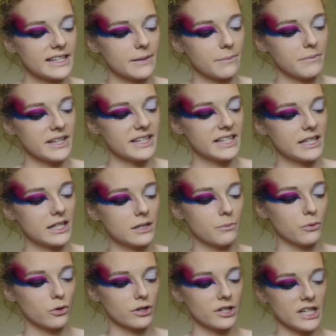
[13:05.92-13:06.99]
This
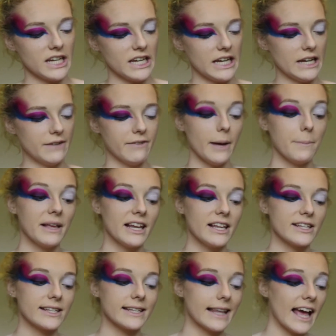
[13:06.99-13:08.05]
Sporty
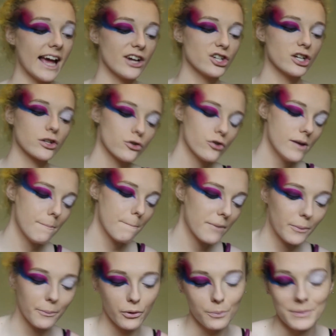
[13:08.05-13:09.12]
Fabulous Lash Extreme
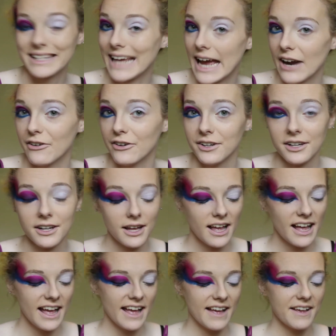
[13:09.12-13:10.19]
Purple Mascara.
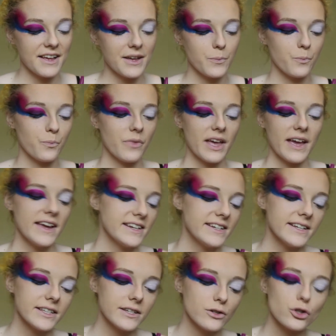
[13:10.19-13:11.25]
It
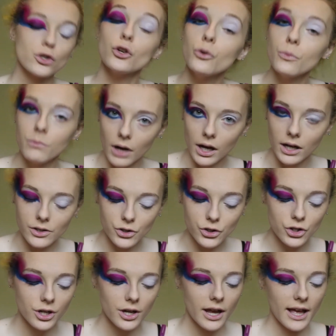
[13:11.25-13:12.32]
doesn't do
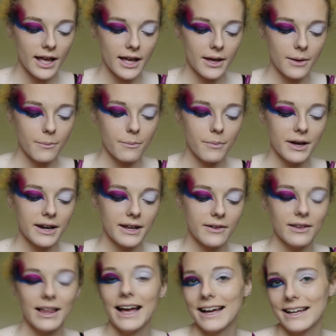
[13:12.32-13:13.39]
much, but it'll
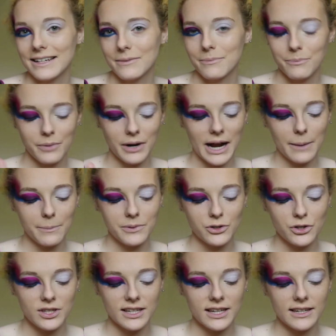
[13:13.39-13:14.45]
add perhaps
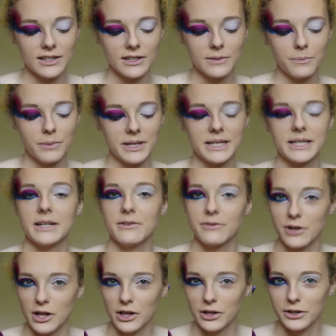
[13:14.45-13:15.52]
just a little bit of
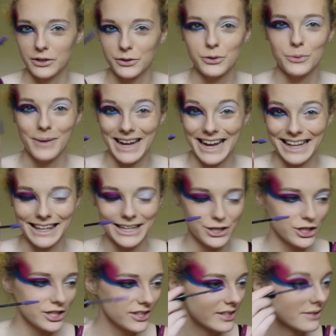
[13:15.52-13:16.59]
colour to my
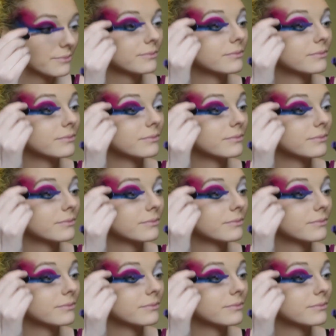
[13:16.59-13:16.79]
eyelashes.